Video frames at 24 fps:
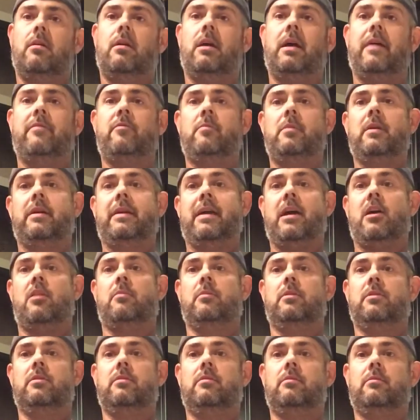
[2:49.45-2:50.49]
I have to be
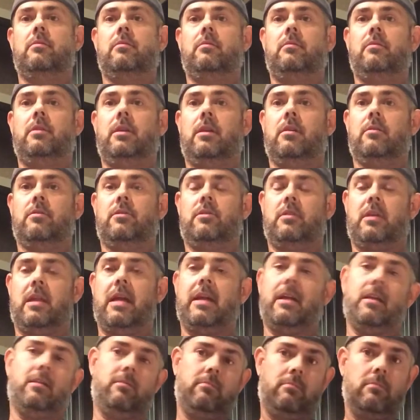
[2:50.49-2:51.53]
accountable, so that
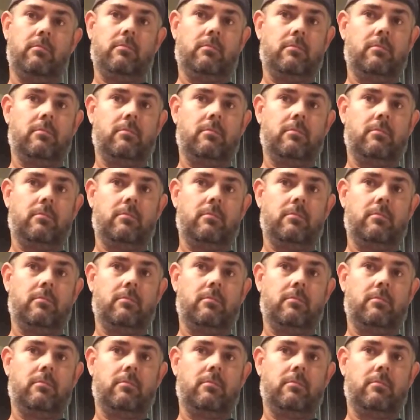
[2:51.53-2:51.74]
I can